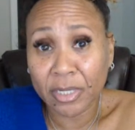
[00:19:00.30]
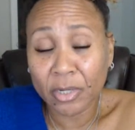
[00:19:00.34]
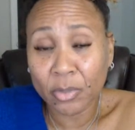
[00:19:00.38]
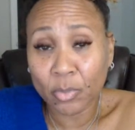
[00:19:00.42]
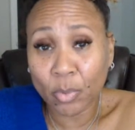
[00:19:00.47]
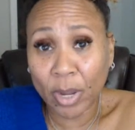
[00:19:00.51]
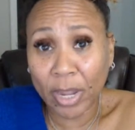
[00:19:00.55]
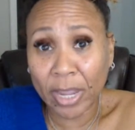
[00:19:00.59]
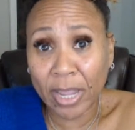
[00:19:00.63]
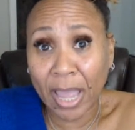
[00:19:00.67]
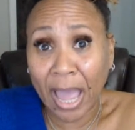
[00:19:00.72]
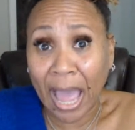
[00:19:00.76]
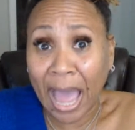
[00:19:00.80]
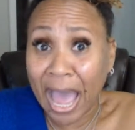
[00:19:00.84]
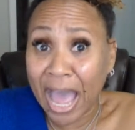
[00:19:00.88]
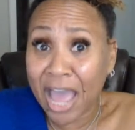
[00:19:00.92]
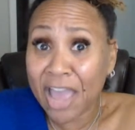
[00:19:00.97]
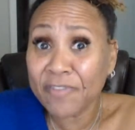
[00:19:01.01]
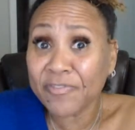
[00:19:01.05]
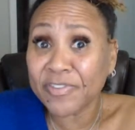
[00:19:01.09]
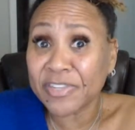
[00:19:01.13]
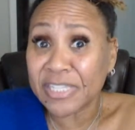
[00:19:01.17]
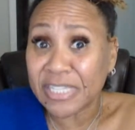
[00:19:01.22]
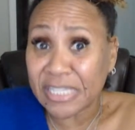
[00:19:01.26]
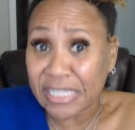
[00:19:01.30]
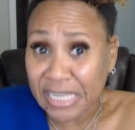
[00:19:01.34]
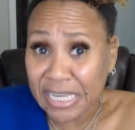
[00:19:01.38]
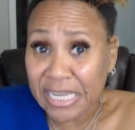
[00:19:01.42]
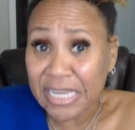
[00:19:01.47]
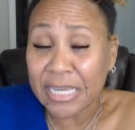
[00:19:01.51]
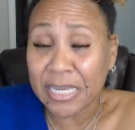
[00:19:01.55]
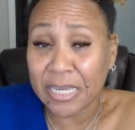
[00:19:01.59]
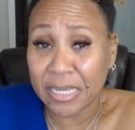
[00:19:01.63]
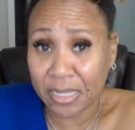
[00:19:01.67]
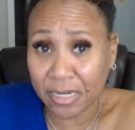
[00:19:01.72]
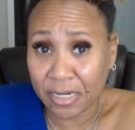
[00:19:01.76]
right, I've
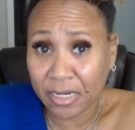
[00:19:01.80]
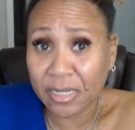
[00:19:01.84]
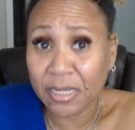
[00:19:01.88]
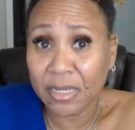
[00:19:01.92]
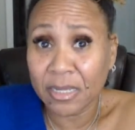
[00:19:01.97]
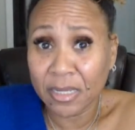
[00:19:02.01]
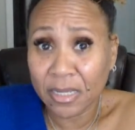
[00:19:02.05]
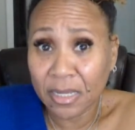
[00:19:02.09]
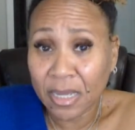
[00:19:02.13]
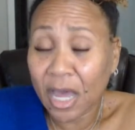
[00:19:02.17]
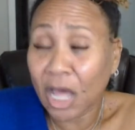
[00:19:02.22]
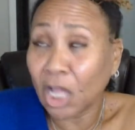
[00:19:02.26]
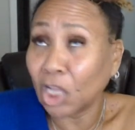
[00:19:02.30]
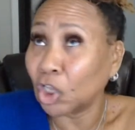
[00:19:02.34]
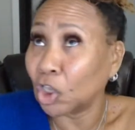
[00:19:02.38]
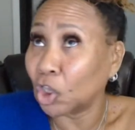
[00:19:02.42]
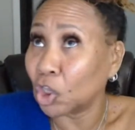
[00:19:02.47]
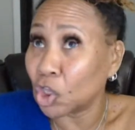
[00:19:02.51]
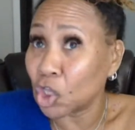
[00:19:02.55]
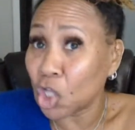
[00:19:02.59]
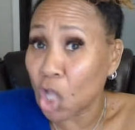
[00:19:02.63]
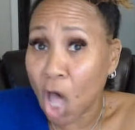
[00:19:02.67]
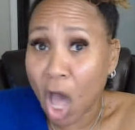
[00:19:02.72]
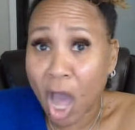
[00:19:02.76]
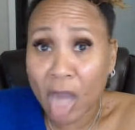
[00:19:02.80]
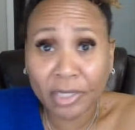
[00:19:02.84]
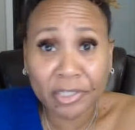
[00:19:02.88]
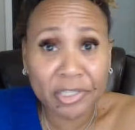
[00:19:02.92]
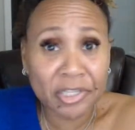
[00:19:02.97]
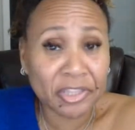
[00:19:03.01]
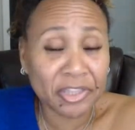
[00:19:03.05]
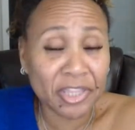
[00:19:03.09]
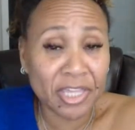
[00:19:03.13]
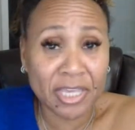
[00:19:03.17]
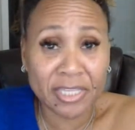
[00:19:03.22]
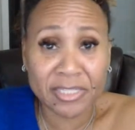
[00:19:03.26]
seen a lot of
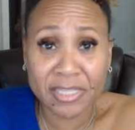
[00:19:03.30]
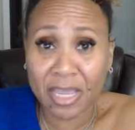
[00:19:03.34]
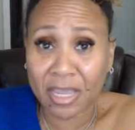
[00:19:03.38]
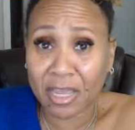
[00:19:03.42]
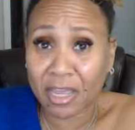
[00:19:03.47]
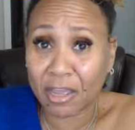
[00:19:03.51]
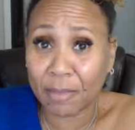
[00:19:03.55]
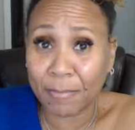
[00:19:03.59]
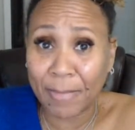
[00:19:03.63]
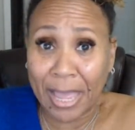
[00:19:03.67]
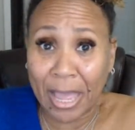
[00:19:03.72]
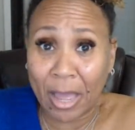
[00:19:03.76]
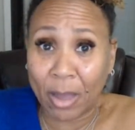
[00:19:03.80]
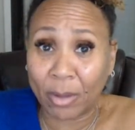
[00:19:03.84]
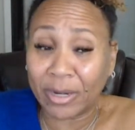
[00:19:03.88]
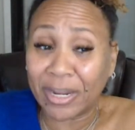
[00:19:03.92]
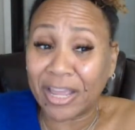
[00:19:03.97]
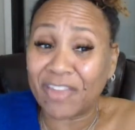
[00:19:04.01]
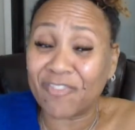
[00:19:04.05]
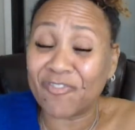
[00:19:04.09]
the things that come out,